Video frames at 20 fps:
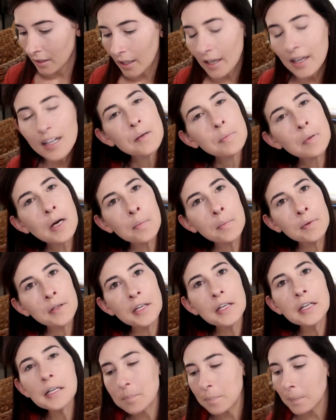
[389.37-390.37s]
And I
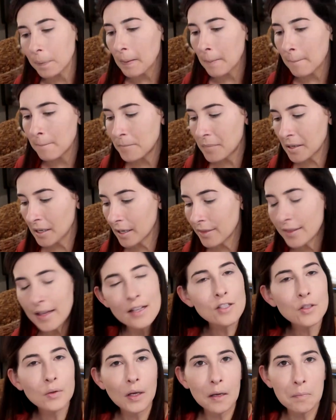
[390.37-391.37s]
probably am, but
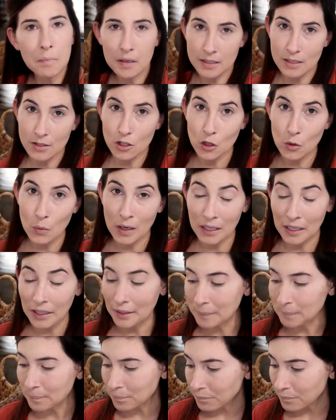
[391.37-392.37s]
that's okay because that's who I
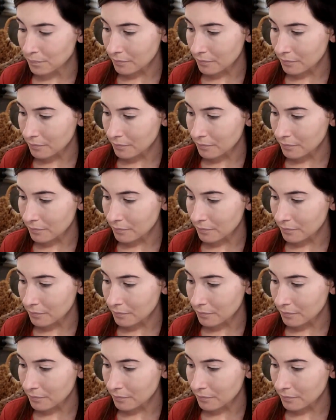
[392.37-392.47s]
am.